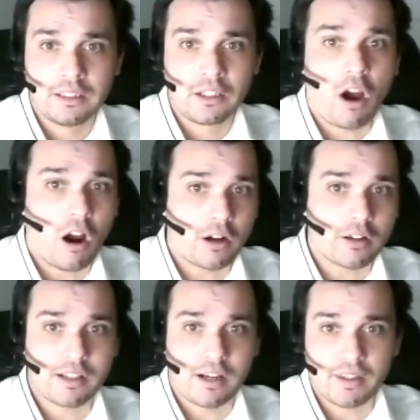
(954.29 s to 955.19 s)

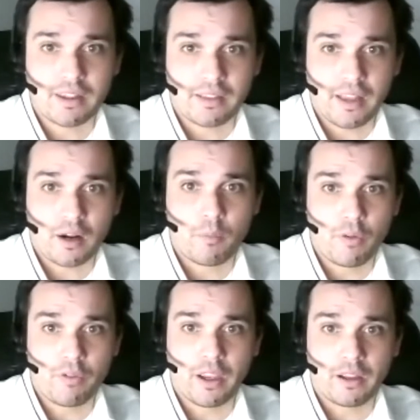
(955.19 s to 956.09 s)
cars and everything, that are
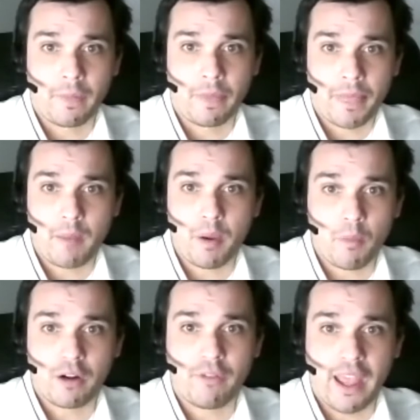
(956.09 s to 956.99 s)
moving a bit
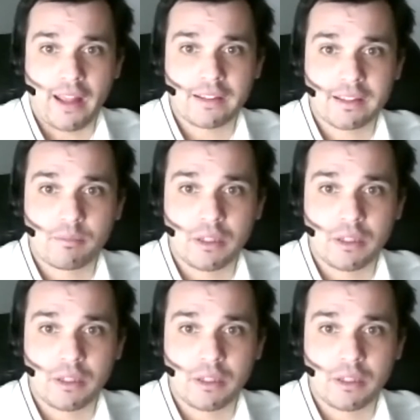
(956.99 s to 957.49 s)
more advanced,